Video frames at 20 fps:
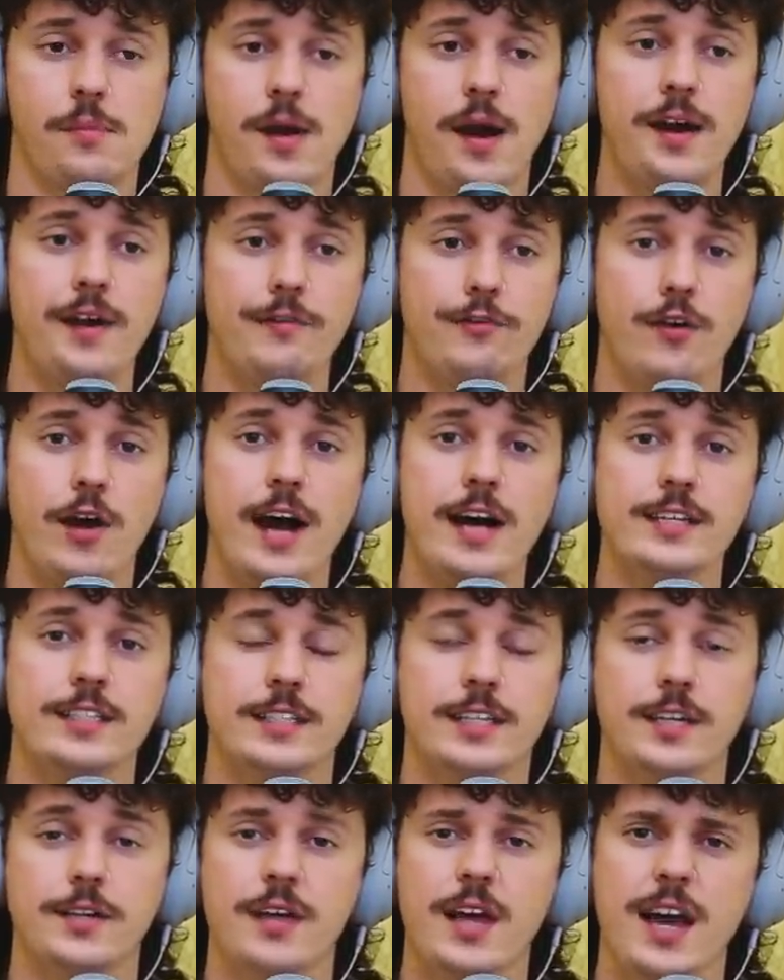if you're
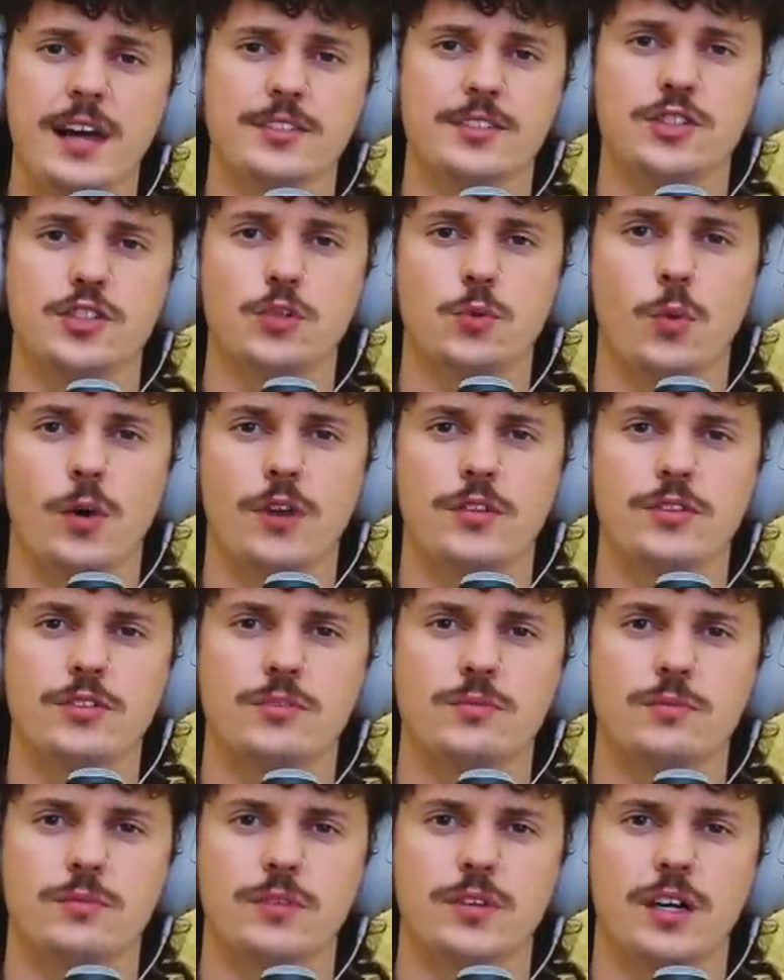asking, did you wear
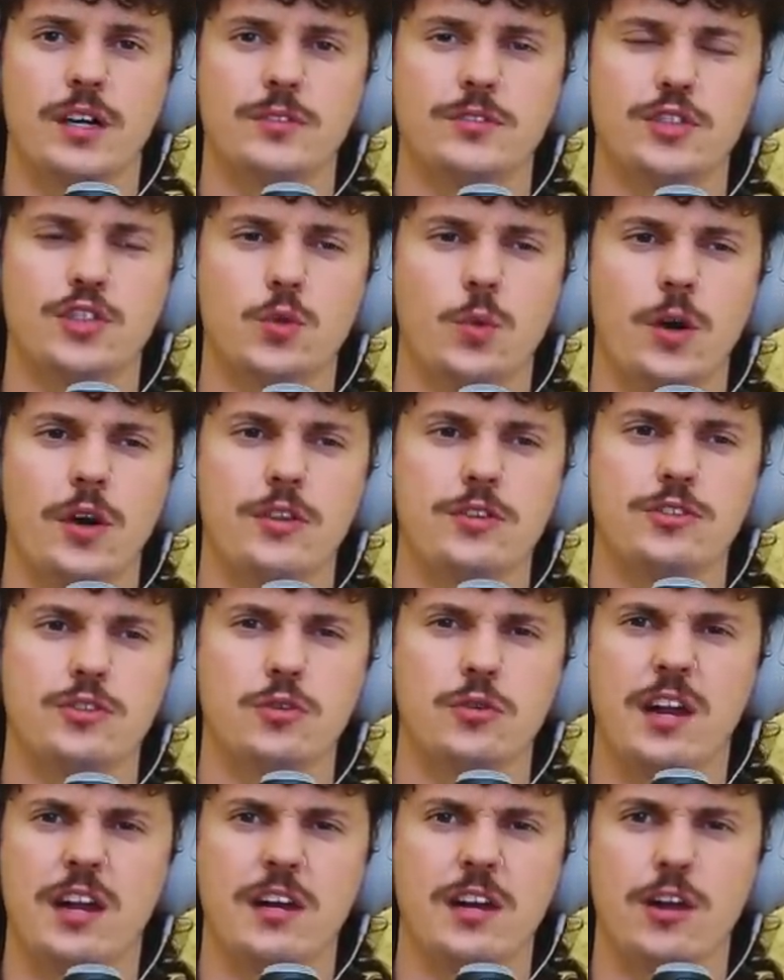this? Did you wear the
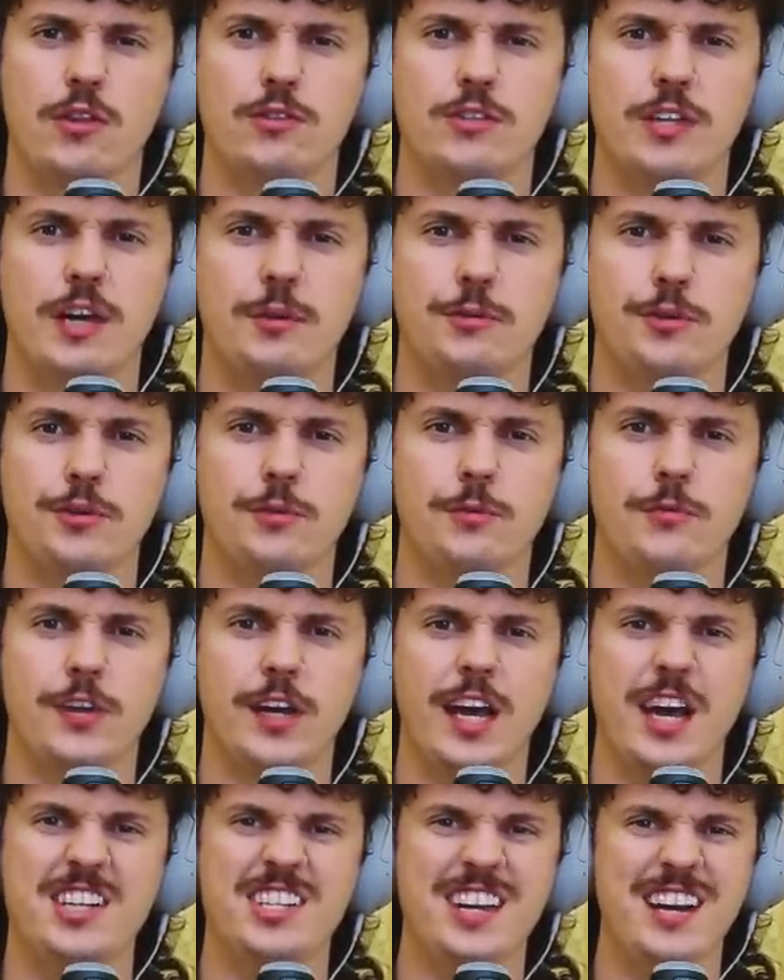suit any other time during the
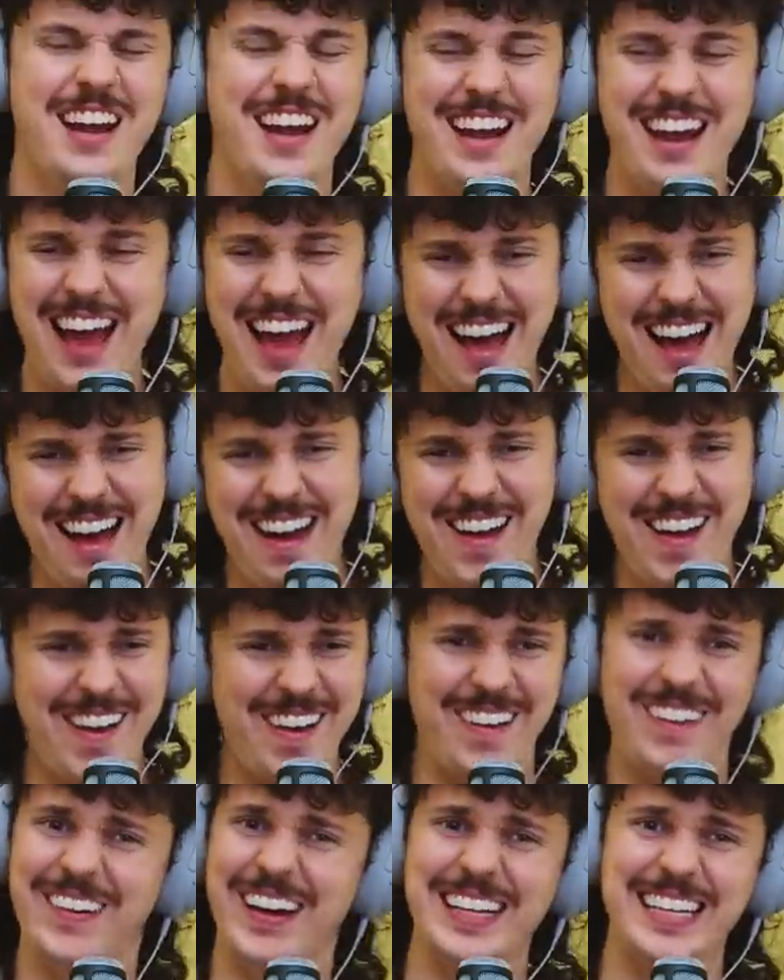vacation?
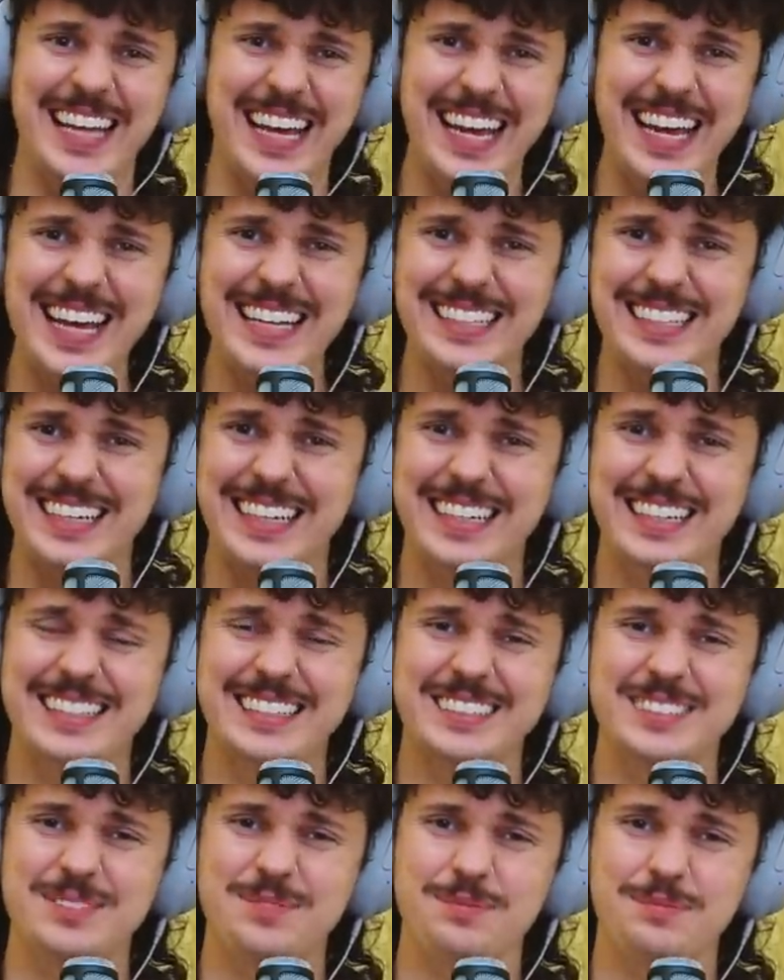No, I didn't.
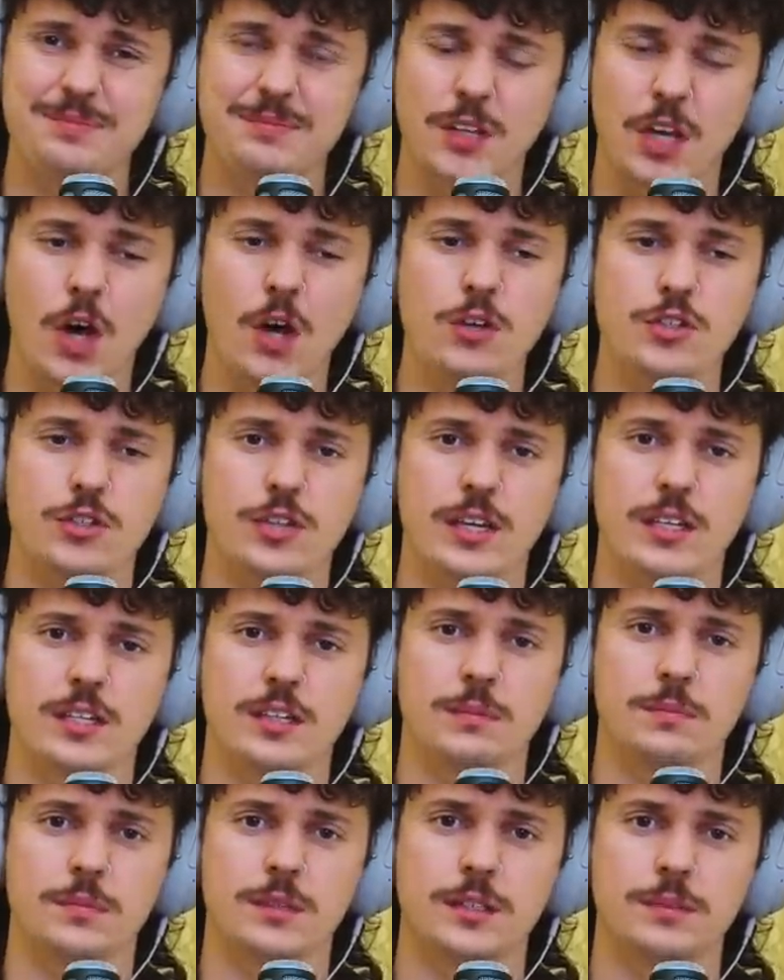Oh, so you had
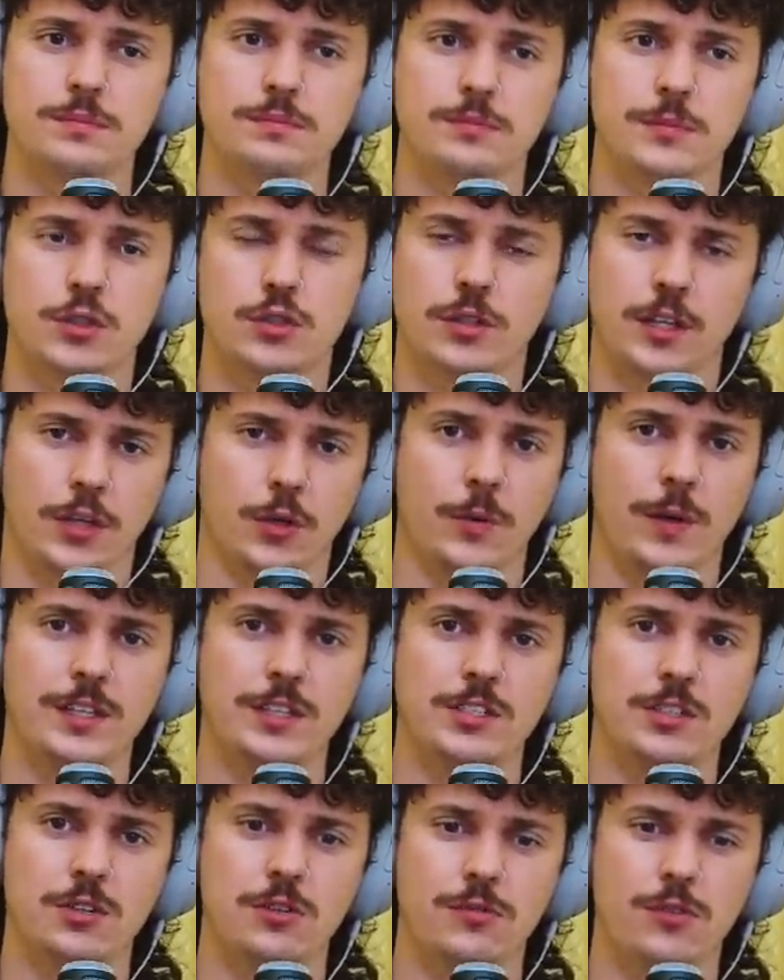to? Did you
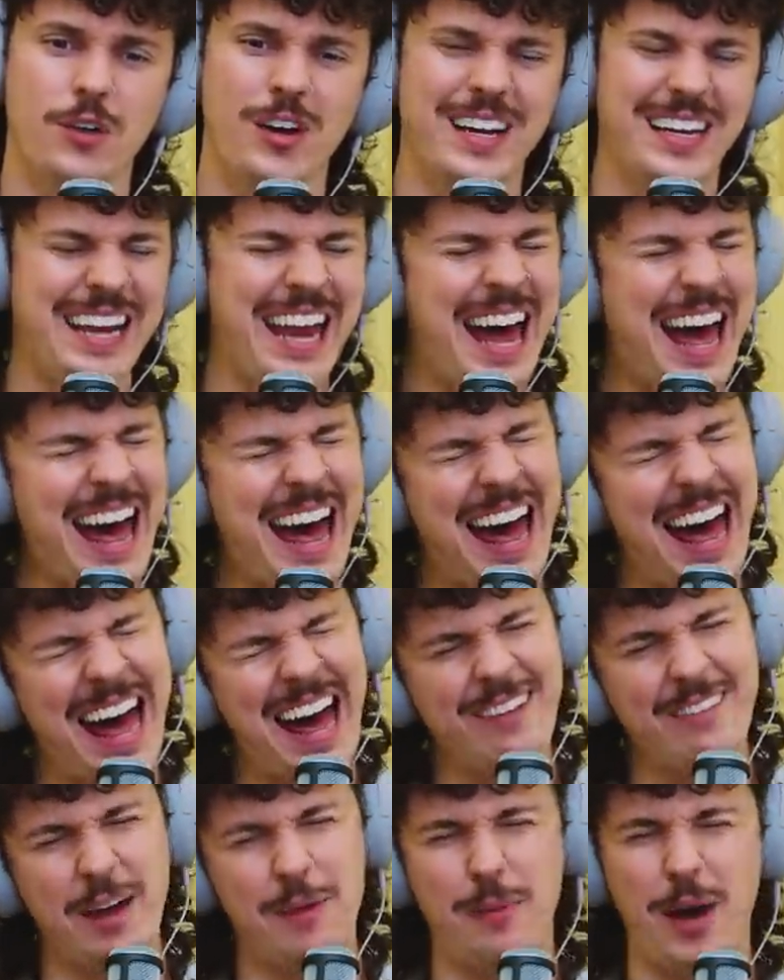rent a suit for it? No, I